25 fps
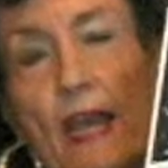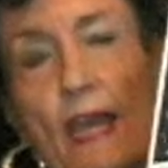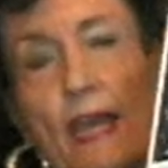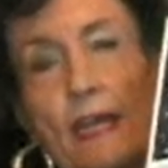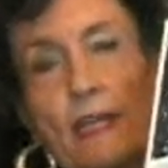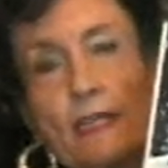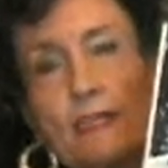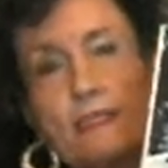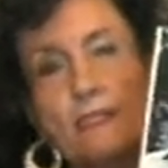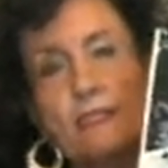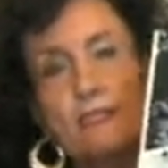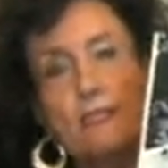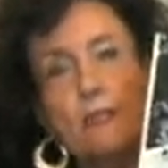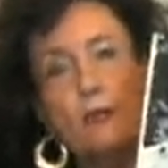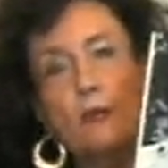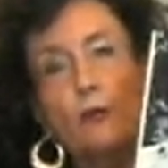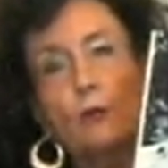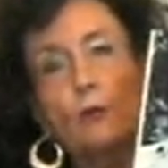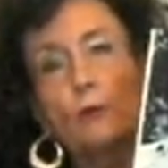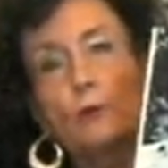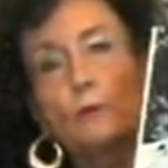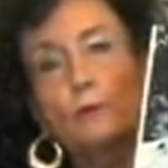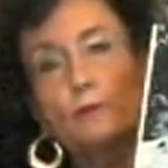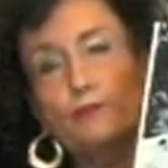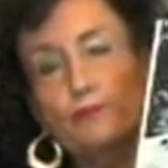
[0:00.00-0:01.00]
so
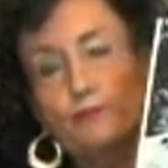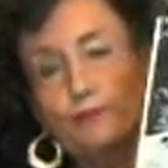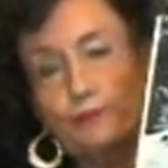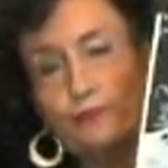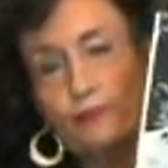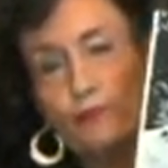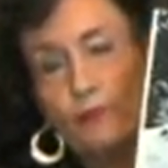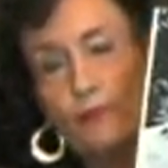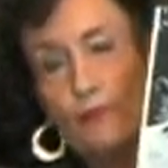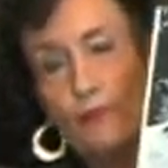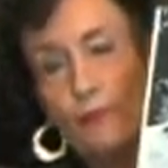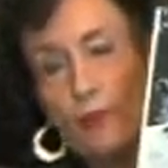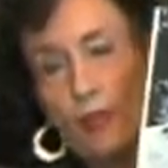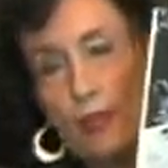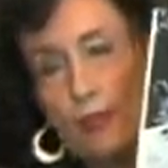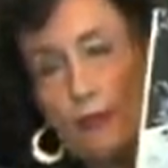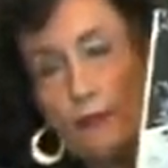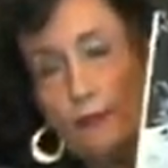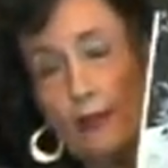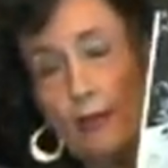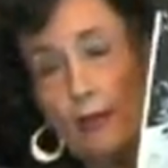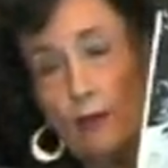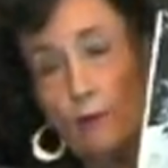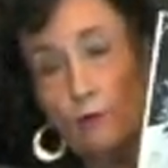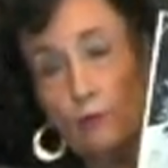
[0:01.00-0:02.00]

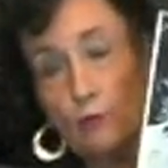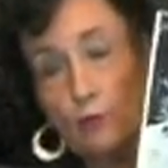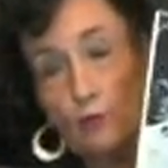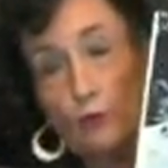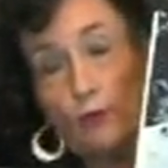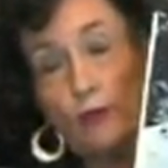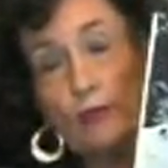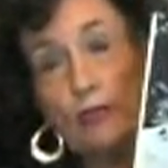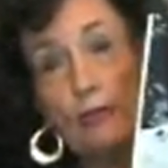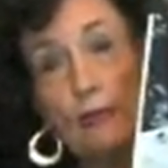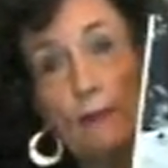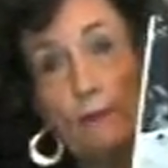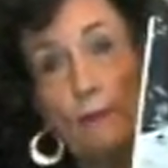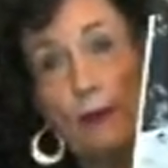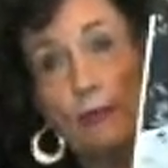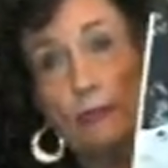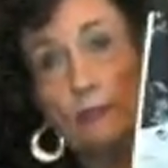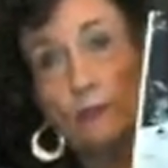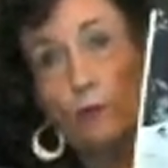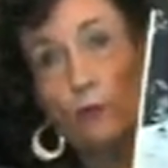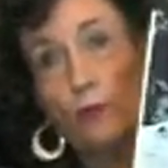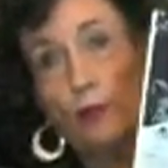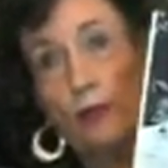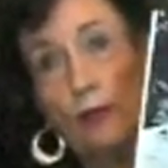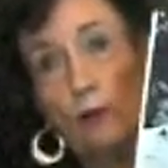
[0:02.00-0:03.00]
that was really about the
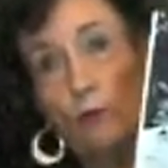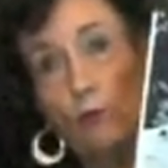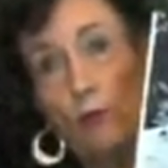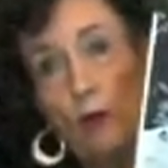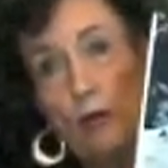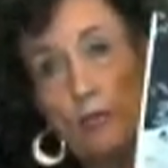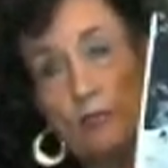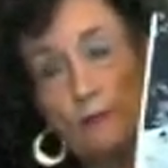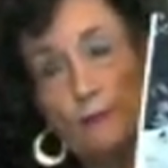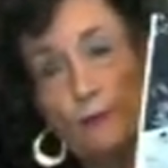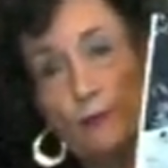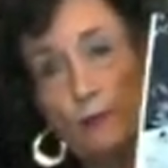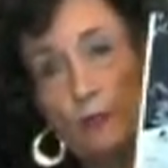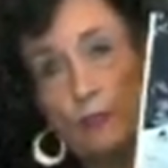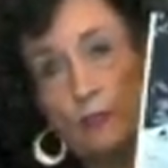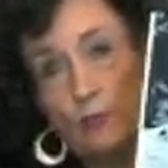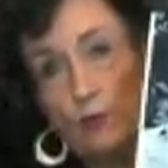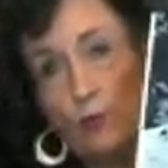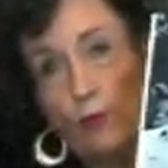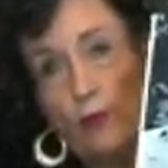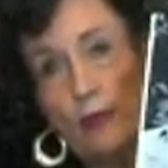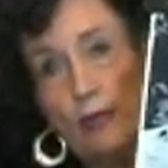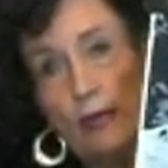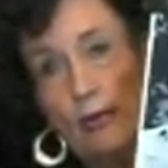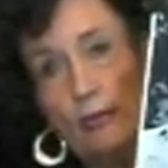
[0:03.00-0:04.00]
way it was because we
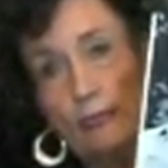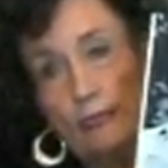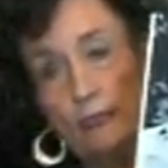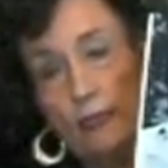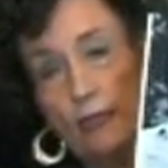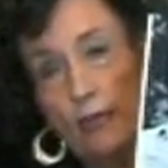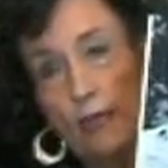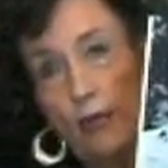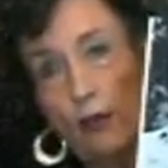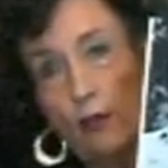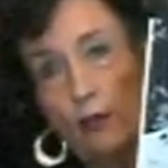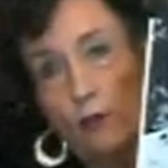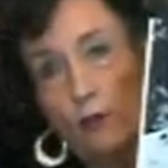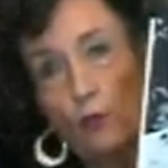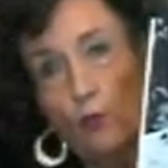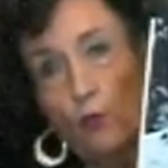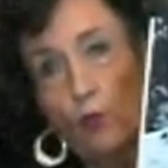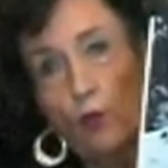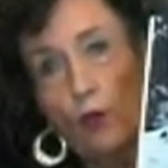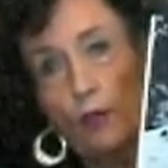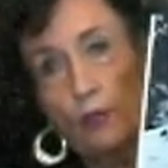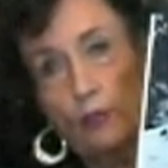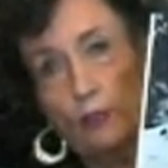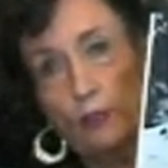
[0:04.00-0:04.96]
had to carry the water up a